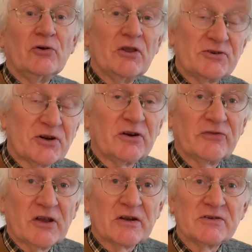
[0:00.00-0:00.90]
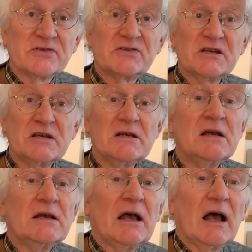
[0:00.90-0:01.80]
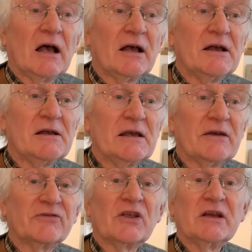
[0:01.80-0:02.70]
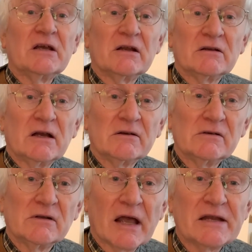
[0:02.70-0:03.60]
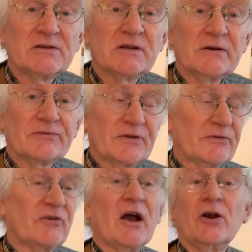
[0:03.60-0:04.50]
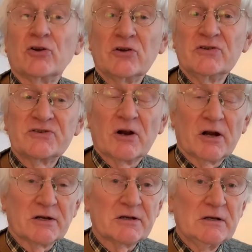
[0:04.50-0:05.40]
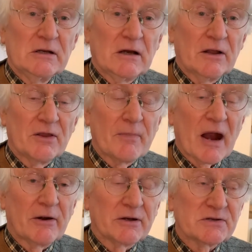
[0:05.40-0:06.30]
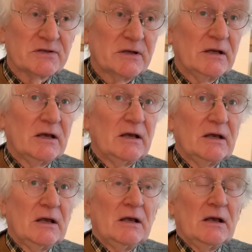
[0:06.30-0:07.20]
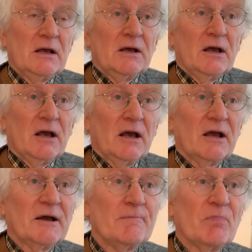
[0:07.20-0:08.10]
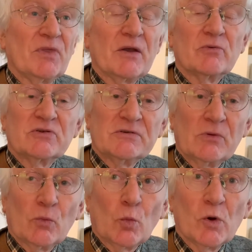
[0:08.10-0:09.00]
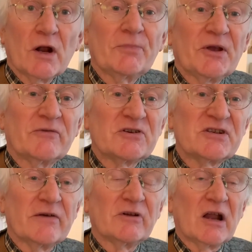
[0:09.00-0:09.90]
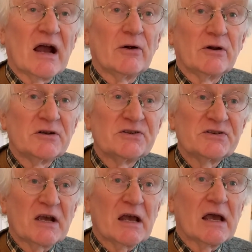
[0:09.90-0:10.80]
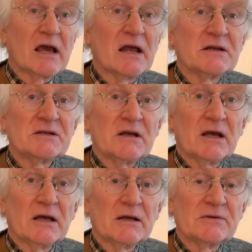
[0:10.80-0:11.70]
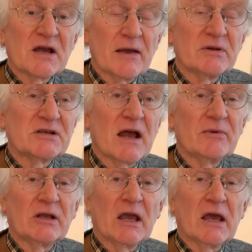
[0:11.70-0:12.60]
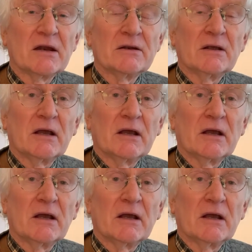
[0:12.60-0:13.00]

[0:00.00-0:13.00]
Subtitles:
the turf in to see if the fire could start on the barracks. They were up there for several hours, and time and time again,